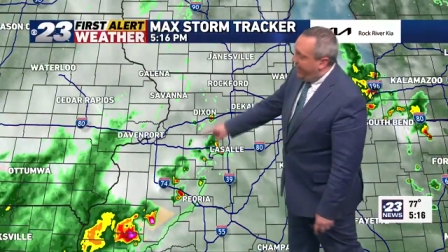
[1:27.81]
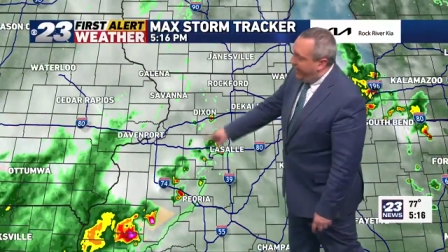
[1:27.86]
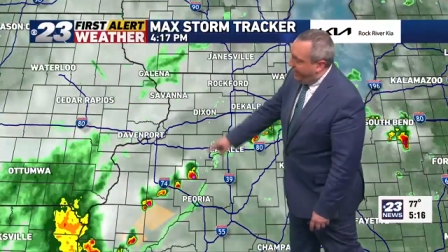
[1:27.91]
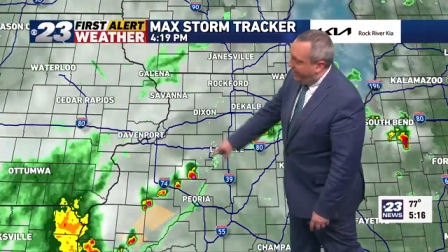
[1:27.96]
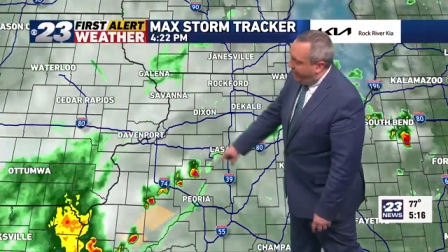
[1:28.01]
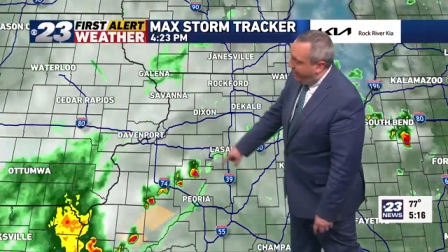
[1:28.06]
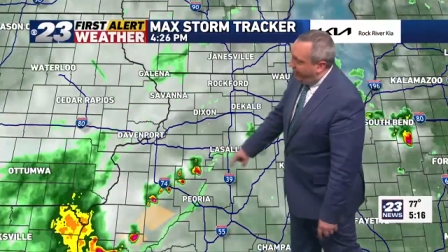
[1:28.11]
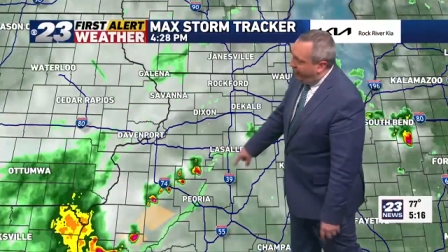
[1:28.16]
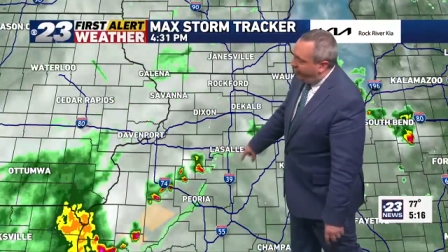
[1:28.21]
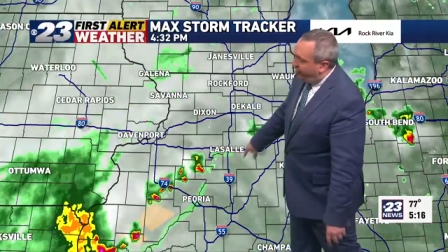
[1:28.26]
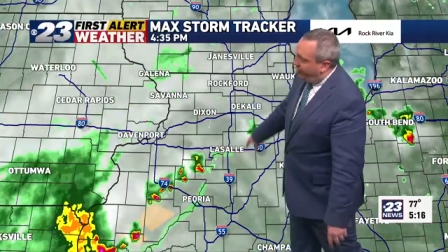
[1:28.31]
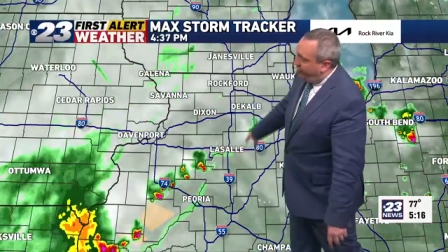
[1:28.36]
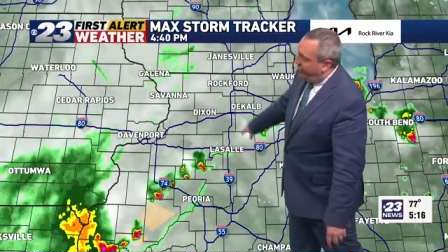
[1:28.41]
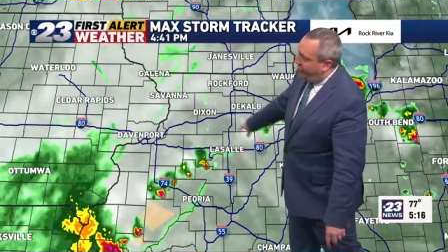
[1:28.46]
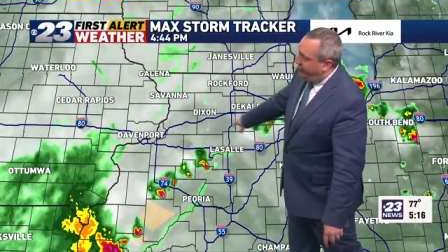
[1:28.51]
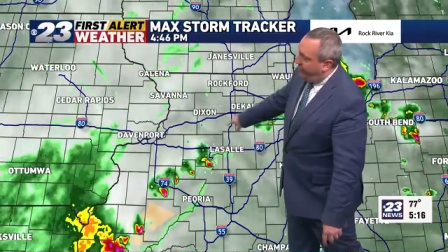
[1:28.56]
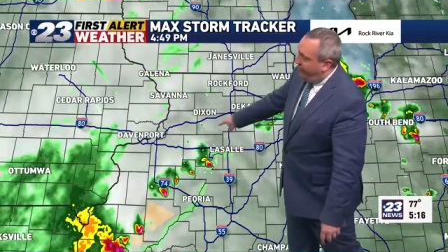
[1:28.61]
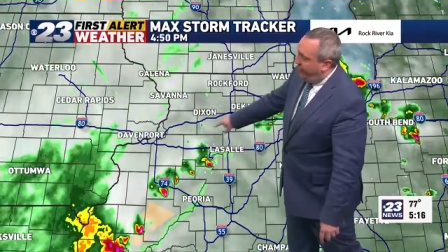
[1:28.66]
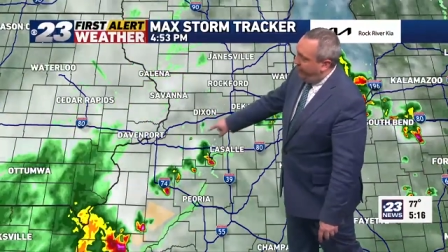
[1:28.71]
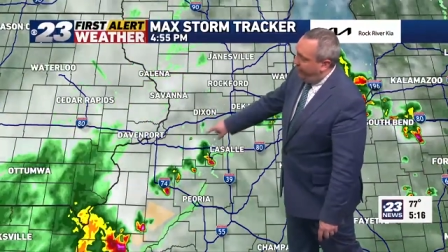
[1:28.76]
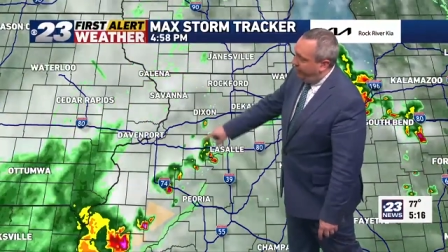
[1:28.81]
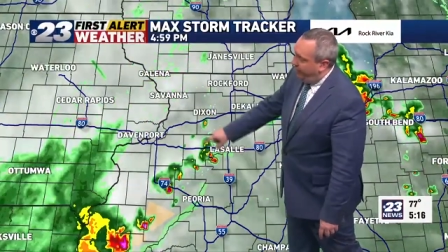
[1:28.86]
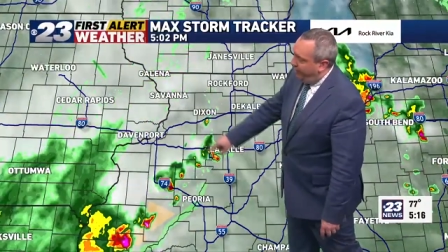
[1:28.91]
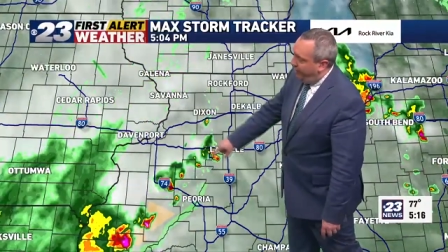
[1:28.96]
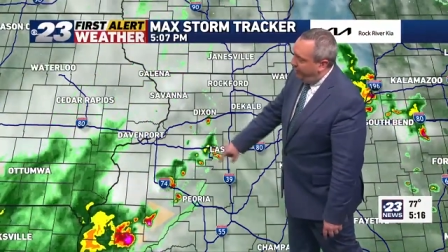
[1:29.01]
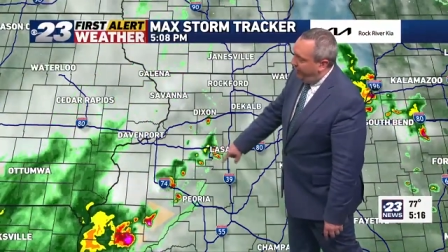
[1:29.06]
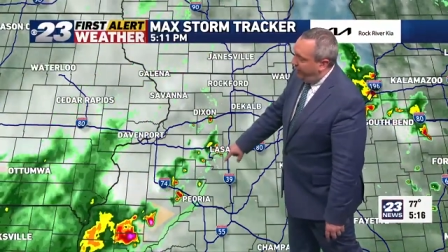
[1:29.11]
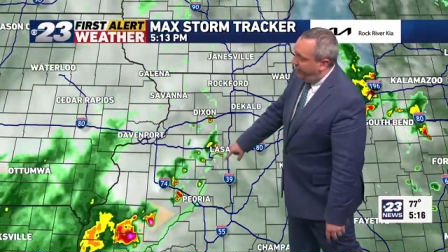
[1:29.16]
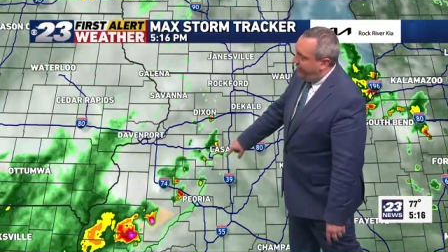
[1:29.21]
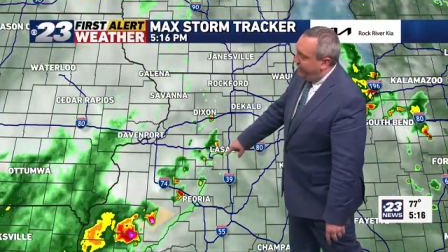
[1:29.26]
had a history of being
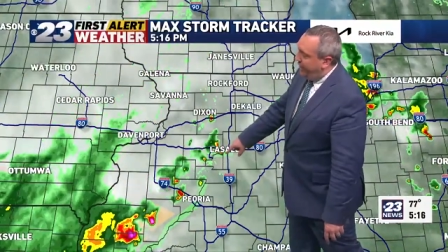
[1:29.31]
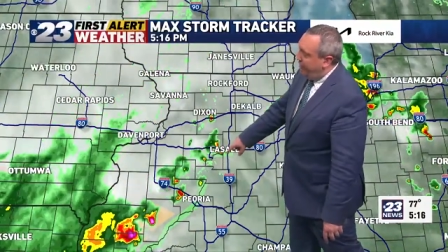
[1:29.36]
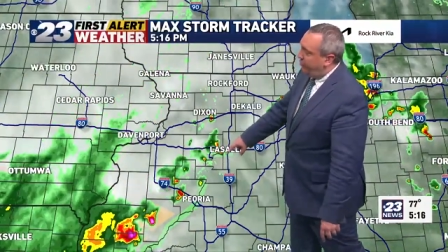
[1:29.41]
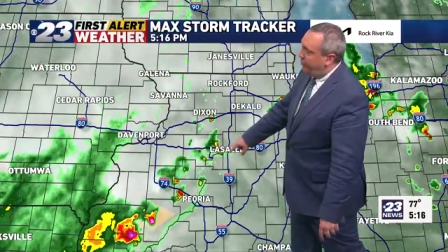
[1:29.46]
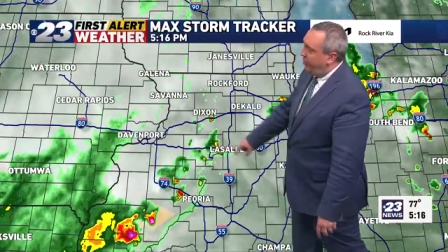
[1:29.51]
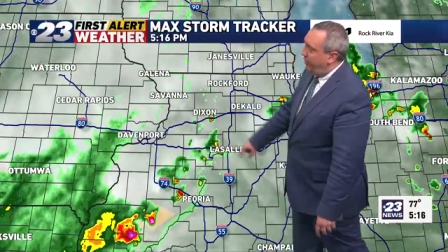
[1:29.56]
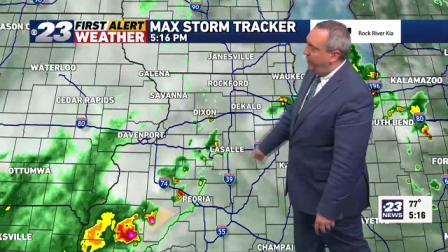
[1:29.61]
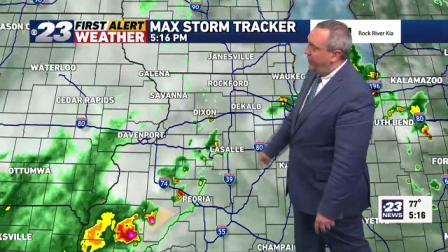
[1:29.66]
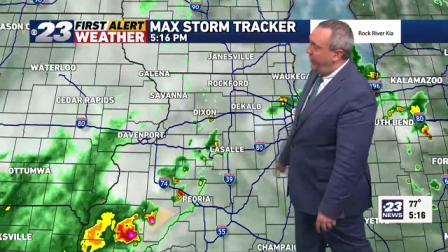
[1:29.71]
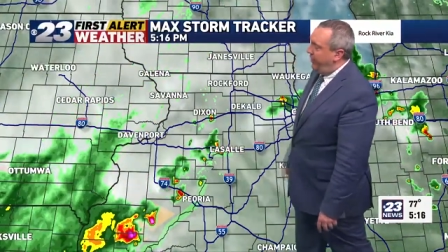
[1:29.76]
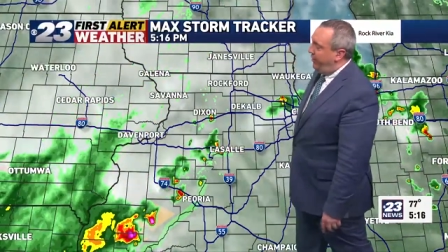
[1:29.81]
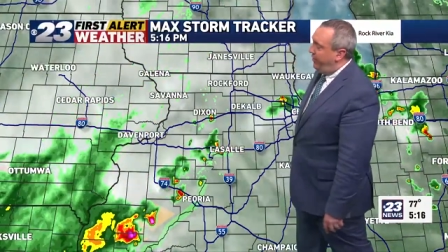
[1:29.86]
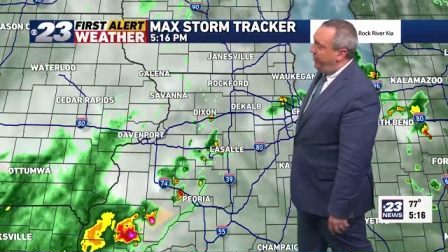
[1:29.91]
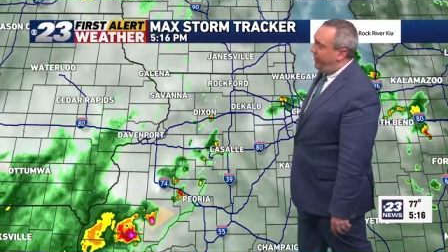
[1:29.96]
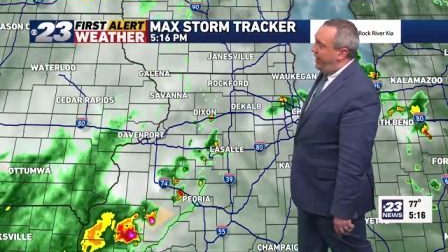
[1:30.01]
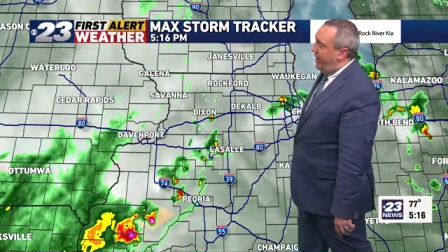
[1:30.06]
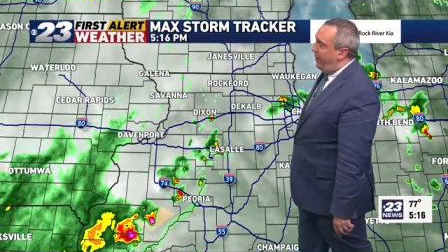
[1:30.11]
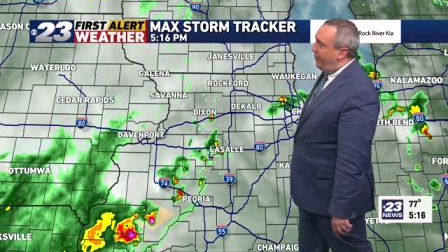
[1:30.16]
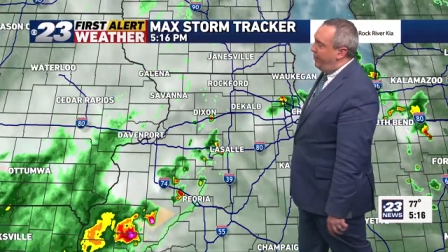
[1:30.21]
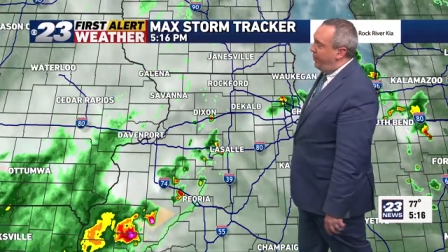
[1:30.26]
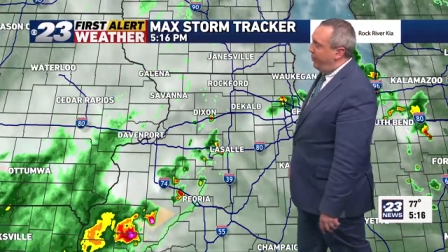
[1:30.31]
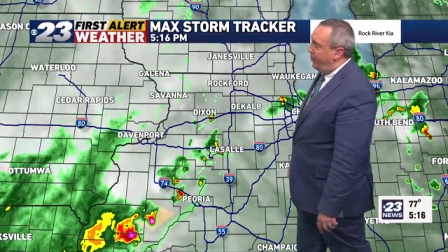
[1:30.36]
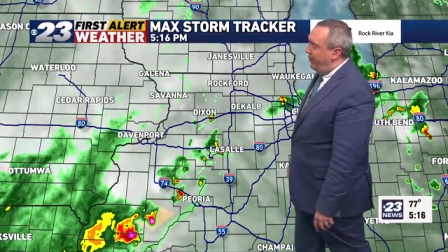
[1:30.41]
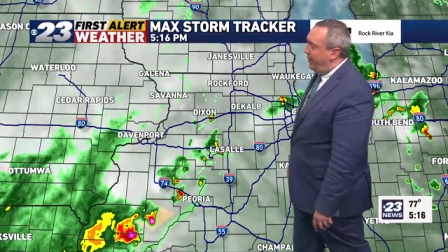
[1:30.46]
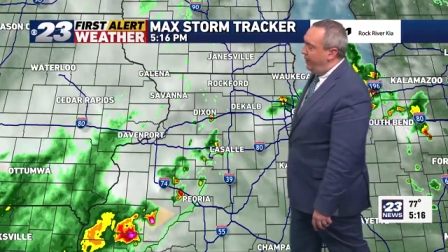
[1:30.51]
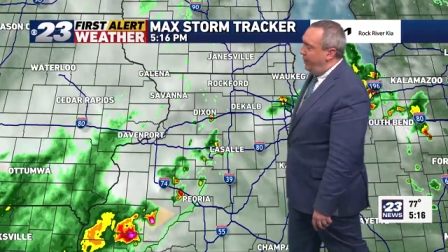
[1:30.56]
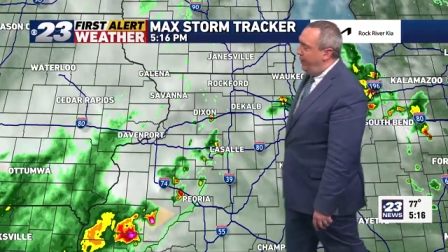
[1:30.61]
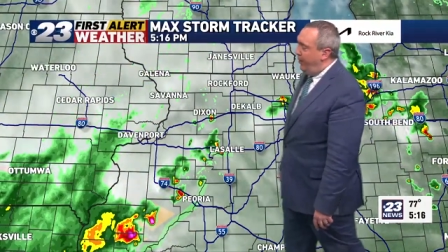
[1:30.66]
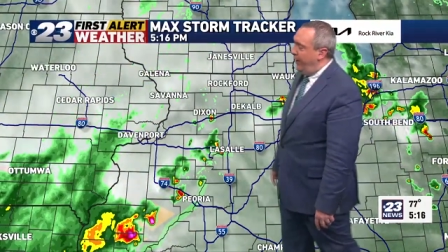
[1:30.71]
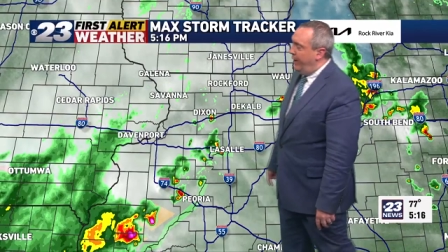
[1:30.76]
severe down toward La Salle,
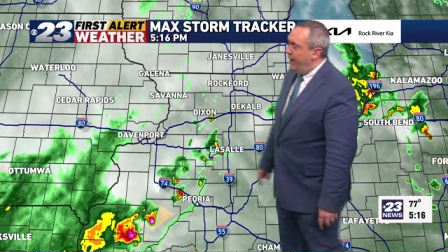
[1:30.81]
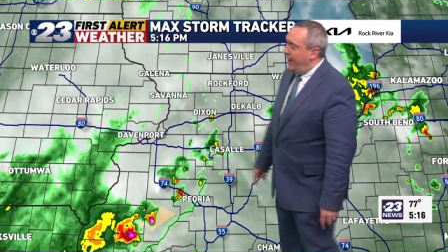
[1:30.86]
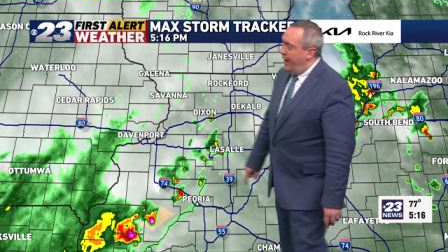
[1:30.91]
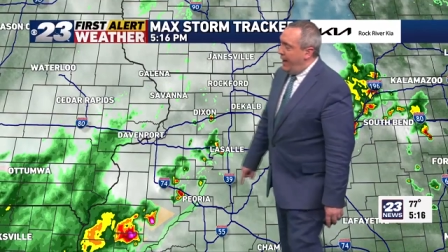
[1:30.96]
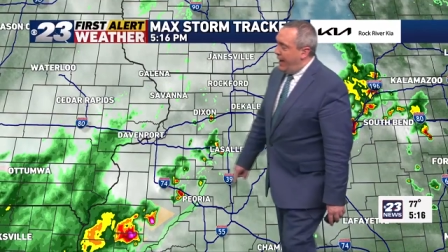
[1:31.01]
Peru.